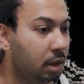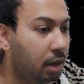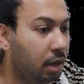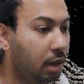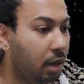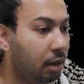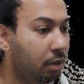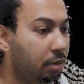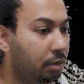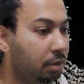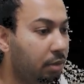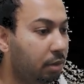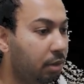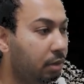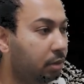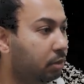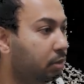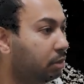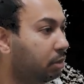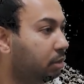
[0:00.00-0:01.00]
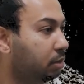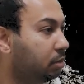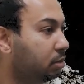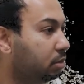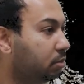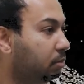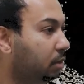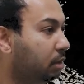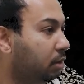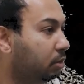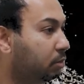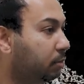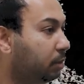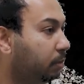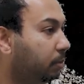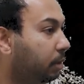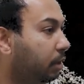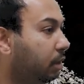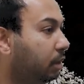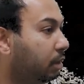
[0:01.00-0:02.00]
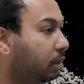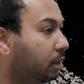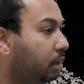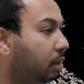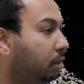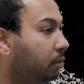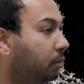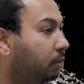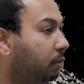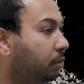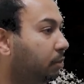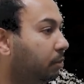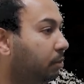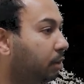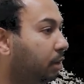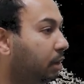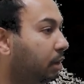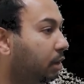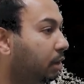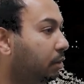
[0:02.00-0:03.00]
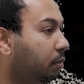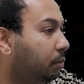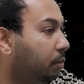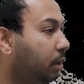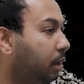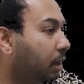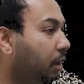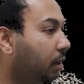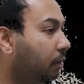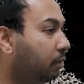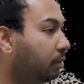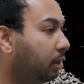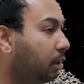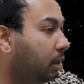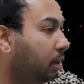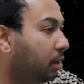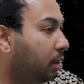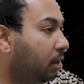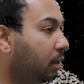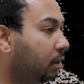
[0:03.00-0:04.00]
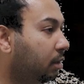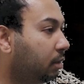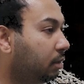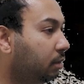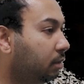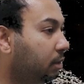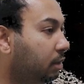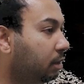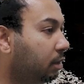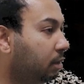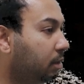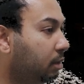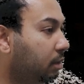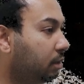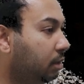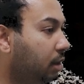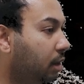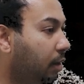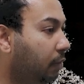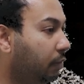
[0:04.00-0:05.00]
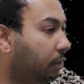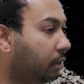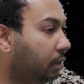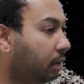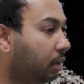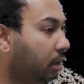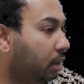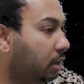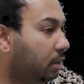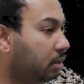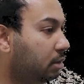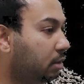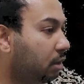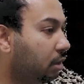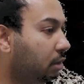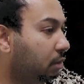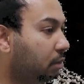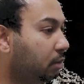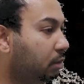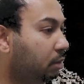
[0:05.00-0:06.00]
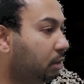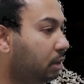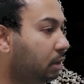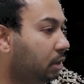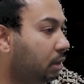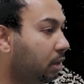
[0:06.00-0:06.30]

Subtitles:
allow you to use mouse properly. Now here we have 1080, yeah, everything else all good.